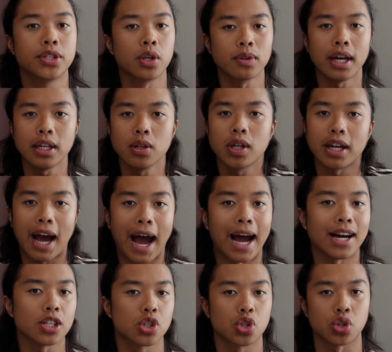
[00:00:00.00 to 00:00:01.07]
so that you could
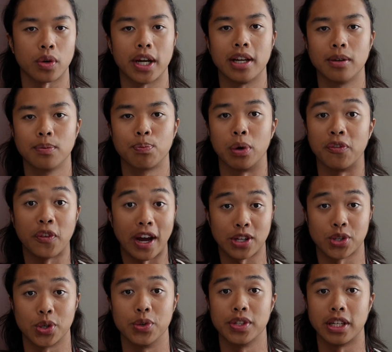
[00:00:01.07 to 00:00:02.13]
ask trained
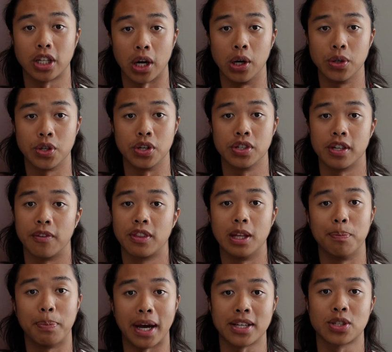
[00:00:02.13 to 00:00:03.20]
professionals and coaches of
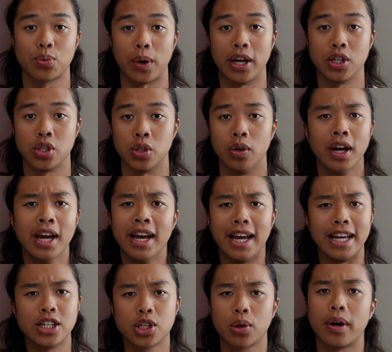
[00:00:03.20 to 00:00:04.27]
the best way to
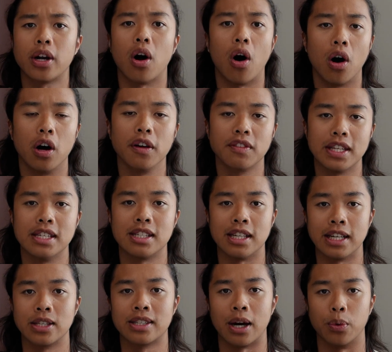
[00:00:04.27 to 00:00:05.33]
integrate all of these
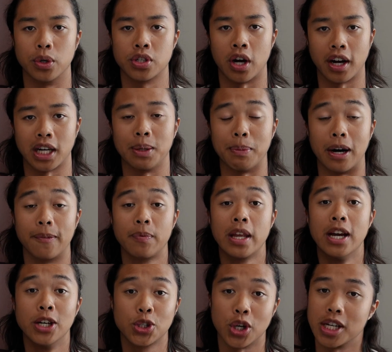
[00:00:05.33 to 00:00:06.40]
things that we're talking about.
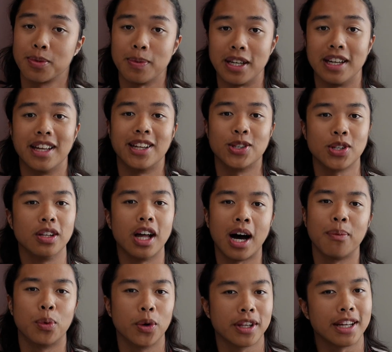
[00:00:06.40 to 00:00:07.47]
Trust me, there's a lot
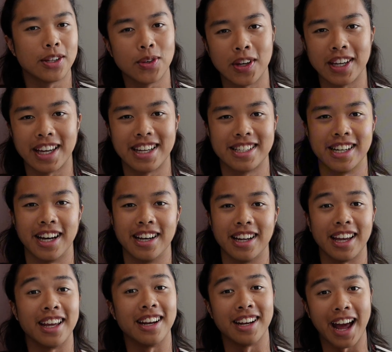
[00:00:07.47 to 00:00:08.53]
more that you can get done
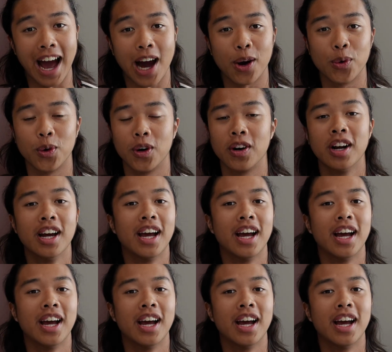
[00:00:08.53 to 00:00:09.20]
in an hour